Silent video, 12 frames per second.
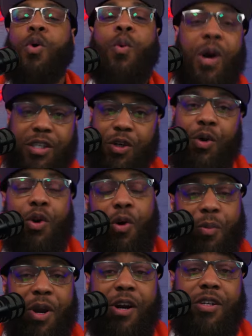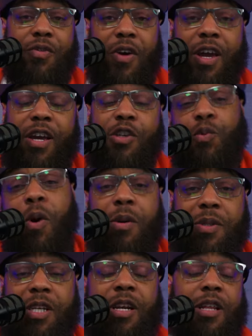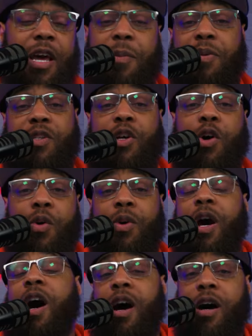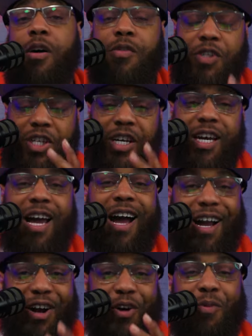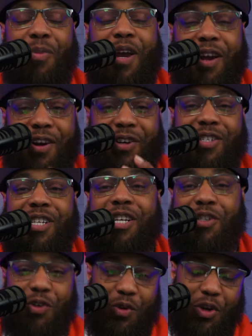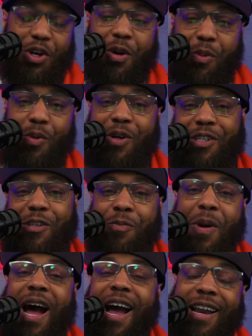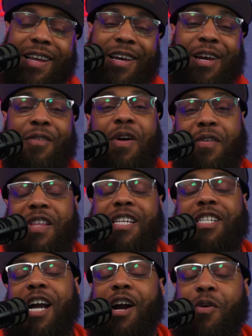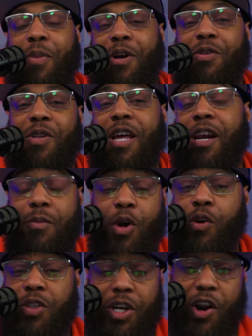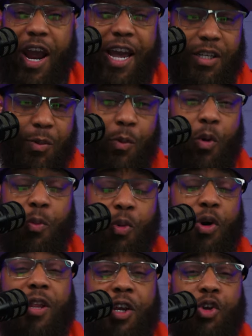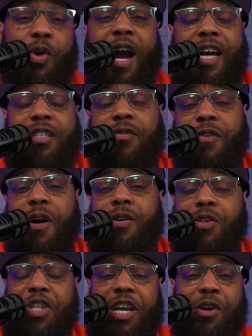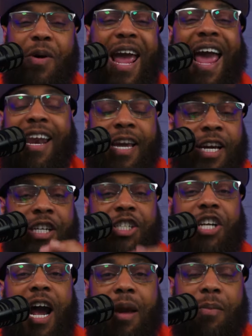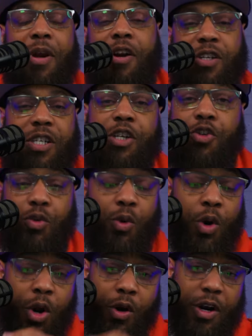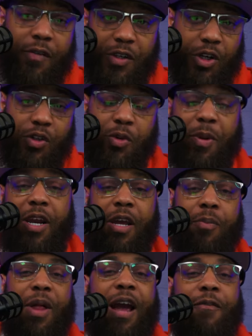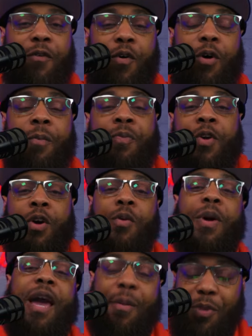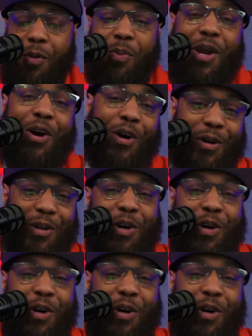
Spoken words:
What's going on, Bears fans? Welcome to another episode of Chicago Bears Central, your number one spot for everything Chicago Bears related. I'm the host, Derek Haize, but more importantly, you guys can follow the channel at Shy Bears Central on every social media platform we happen to be on.